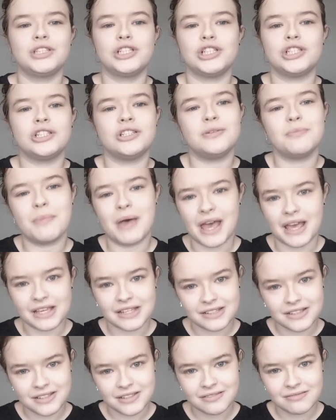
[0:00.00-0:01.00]
Just a
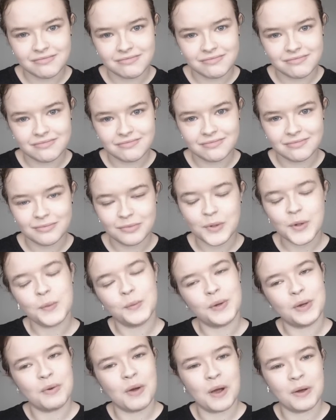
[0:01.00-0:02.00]
mess.
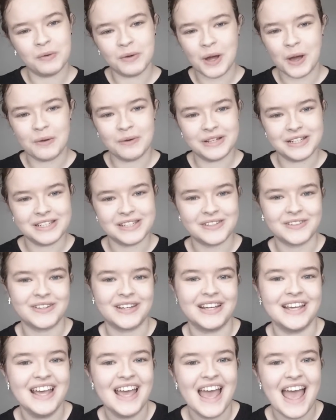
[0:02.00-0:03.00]
We won't go into
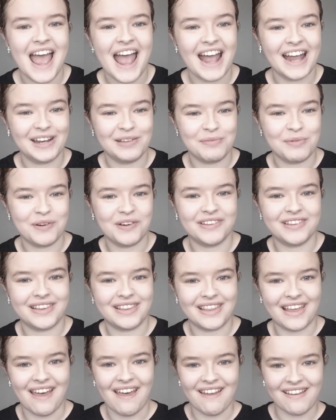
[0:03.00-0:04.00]
it any more
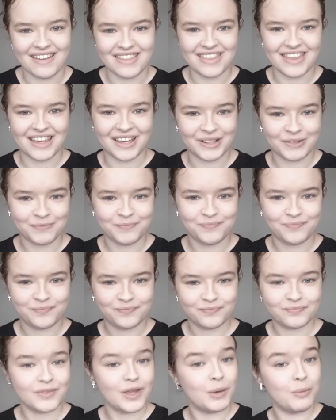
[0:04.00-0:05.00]
than that, I think.
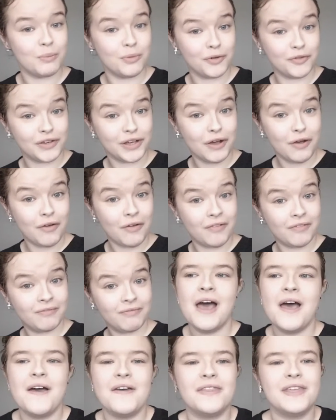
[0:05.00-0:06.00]
Moving on.
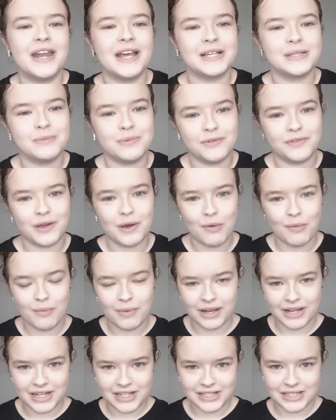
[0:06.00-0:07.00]
The next movie on
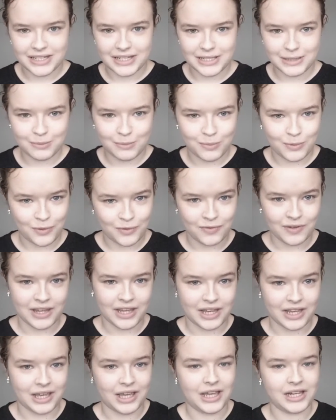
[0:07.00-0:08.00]
my list is a
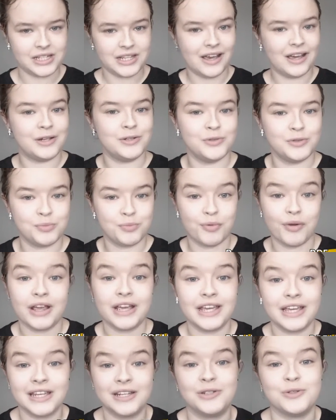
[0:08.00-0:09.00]
movie entitled
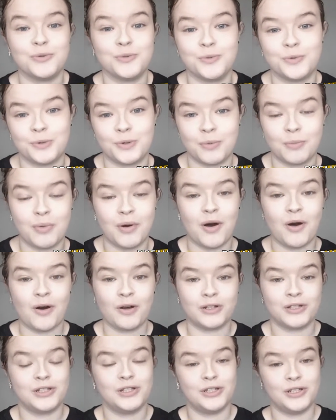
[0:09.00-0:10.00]
Breaking Dawn
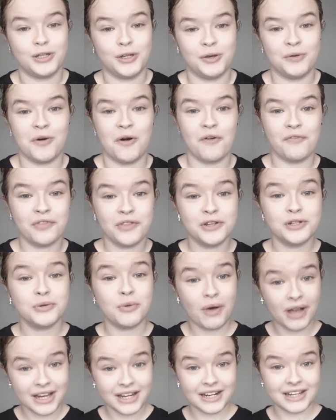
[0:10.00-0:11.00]
Part 2 of the
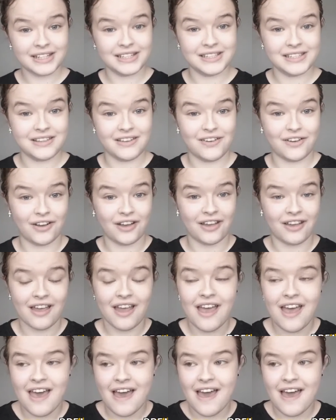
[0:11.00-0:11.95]
Twilight Saga.